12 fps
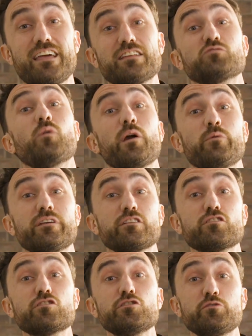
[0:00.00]
That's why we
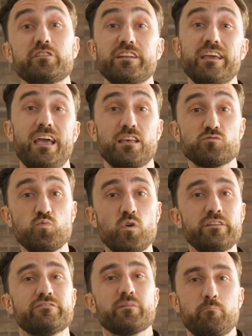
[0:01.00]
included it as
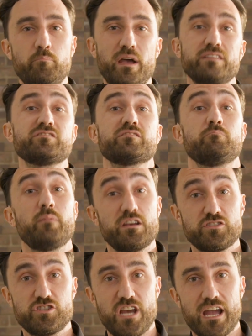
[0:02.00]
one of the best
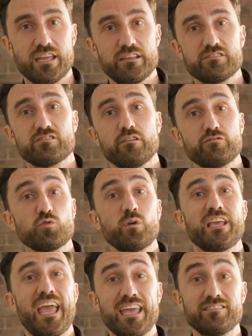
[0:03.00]
mesh jackets of
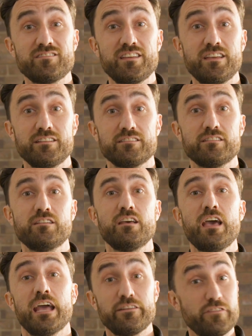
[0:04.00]
2018.
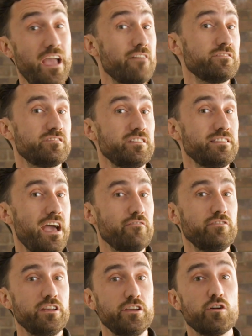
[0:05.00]
And if you haven't seen that
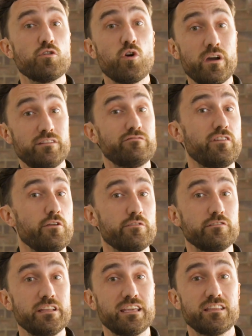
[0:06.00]
video, go ahead and follow
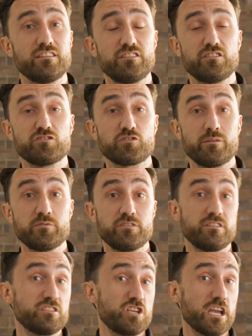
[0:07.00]
the link in the
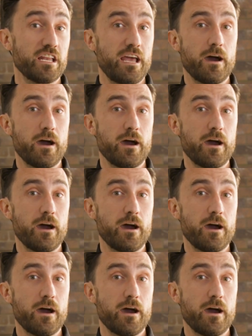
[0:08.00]
description to check it